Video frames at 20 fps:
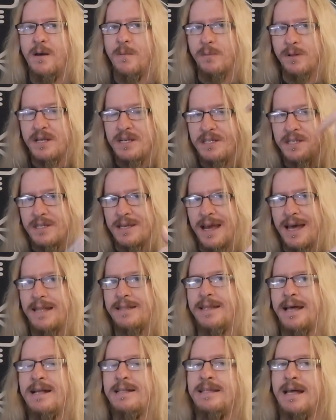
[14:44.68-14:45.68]
please
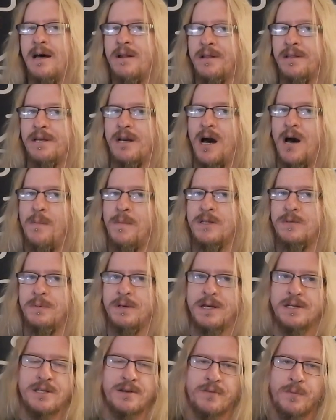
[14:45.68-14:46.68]
add that down in the comments
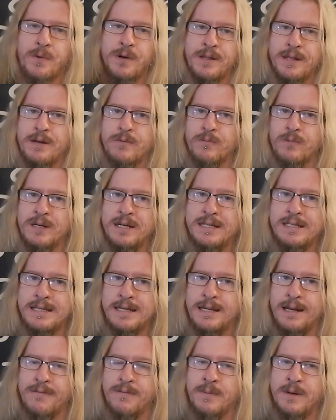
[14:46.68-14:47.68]
because everybody that reads
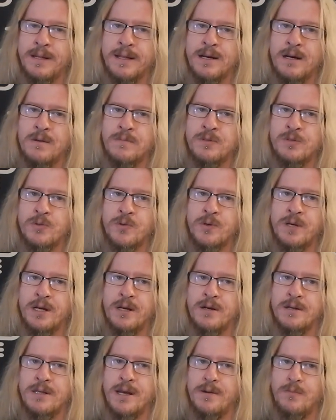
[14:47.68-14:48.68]
it, everybody that comes through
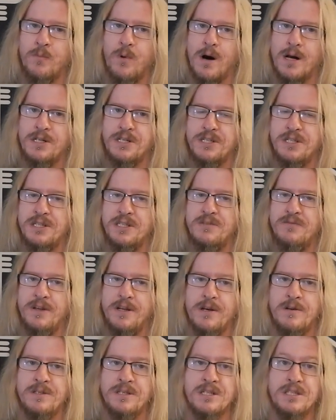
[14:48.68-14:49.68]
here and, and, watches these
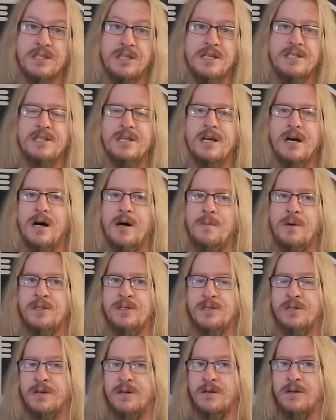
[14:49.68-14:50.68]
videos and sees the
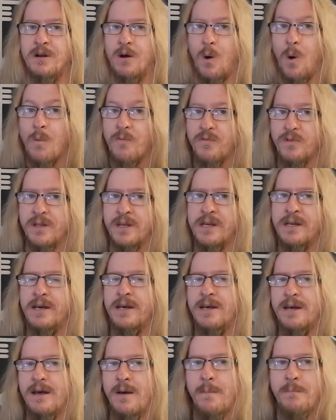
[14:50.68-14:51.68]
comments are gonna hopefully
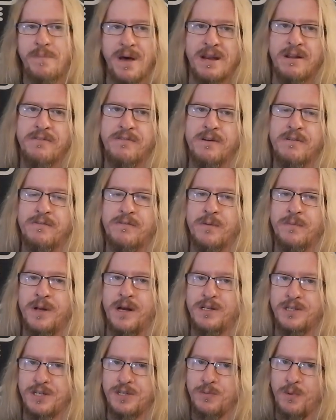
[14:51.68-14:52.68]
benefit from
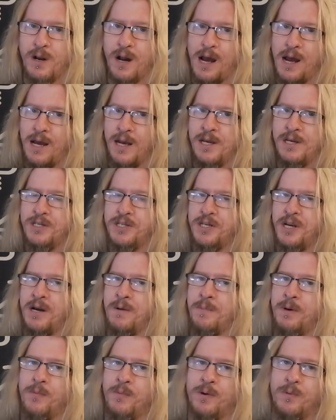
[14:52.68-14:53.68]
not just what I
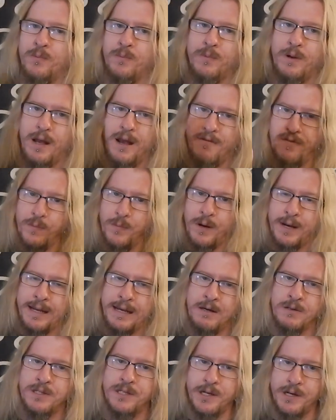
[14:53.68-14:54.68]
share, but what everybody
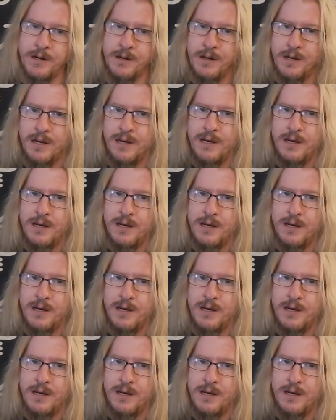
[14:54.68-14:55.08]
else here